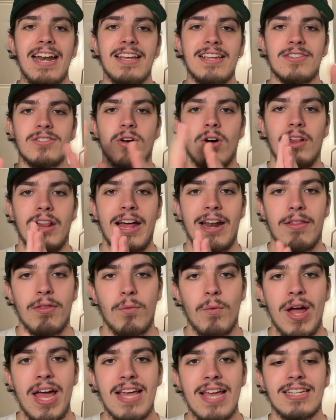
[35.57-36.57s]
is all out of the
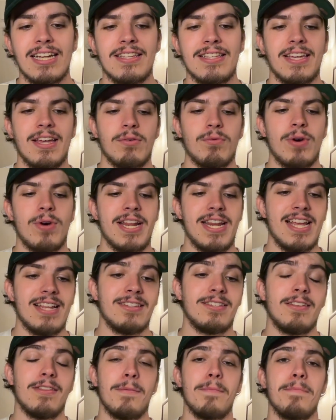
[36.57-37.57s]
way. Let's get right
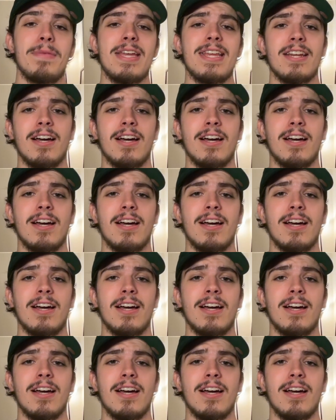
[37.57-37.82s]
into the meat